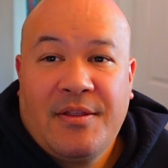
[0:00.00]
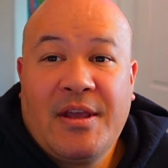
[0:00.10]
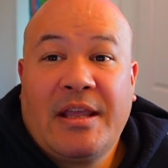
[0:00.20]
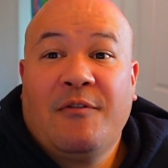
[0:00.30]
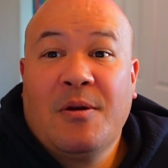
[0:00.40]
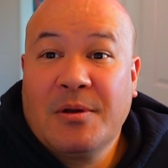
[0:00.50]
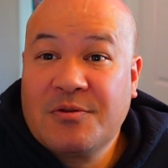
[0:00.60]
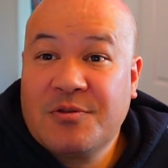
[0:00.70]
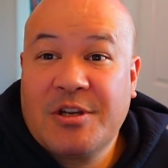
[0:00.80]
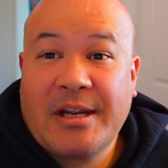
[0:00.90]
Thank you very much
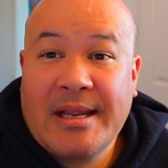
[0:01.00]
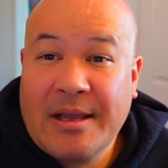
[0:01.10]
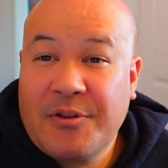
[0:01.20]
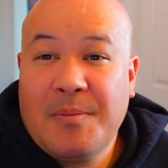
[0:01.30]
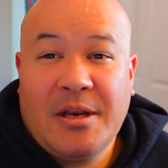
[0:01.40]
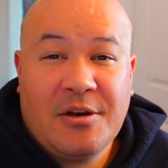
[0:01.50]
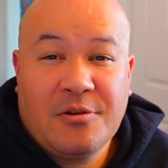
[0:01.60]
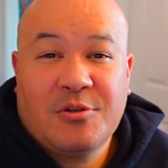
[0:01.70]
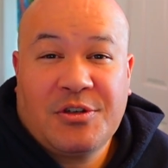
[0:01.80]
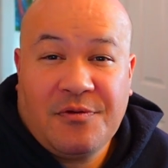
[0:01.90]
for checking out the Meta
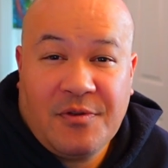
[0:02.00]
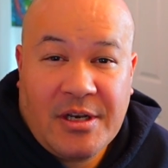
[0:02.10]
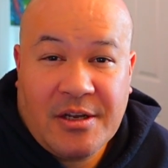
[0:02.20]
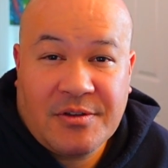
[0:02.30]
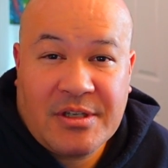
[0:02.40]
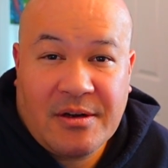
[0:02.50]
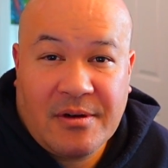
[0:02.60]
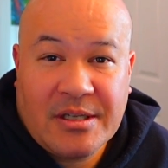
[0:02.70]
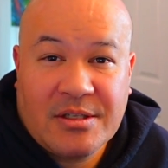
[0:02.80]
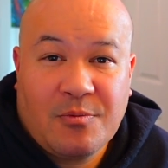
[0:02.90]
Nutrition video
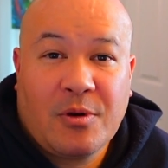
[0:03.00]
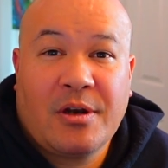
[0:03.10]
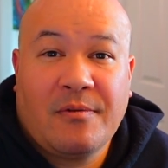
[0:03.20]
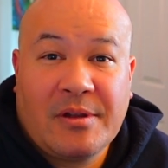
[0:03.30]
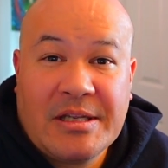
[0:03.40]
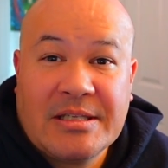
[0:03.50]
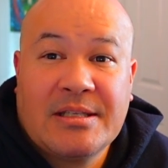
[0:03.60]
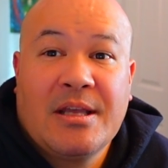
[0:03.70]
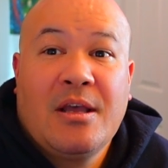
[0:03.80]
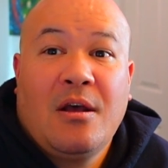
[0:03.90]
series. We're going to
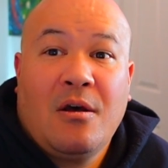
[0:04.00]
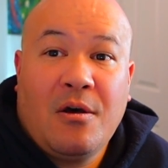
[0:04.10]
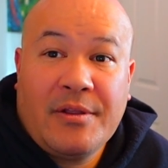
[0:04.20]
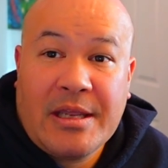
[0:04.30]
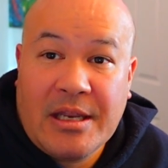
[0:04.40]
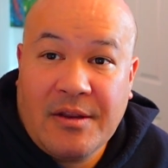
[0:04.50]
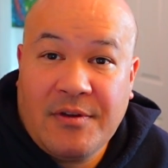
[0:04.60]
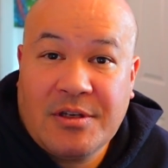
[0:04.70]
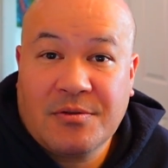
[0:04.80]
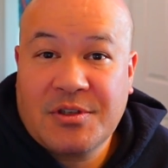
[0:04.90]
release all the
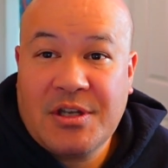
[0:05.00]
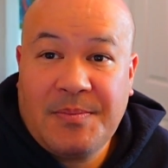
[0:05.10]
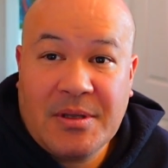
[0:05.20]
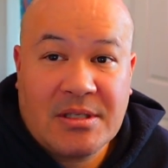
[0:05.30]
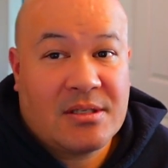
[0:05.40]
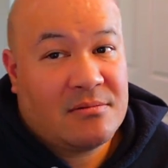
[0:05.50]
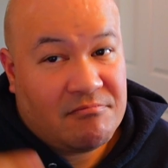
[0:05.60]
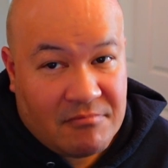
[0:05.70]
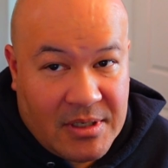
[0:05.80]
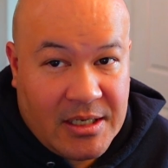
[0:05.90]
individual snippets
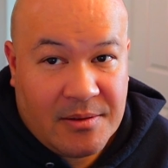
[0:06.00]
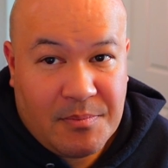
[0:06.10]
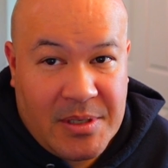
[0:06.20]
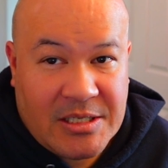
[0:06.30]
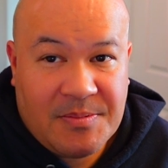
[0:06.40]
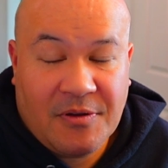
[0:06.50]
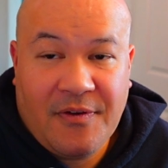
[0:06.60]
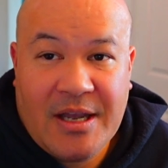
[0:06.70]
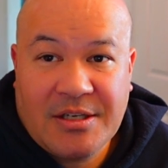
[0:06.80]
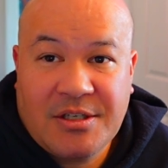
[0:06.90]
in piecemeal
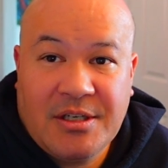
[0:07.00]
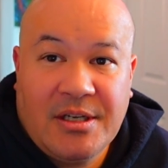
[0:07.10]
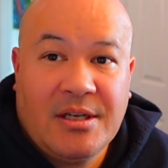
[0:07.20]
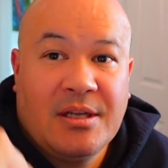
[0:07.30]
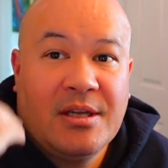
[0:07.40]
fashion.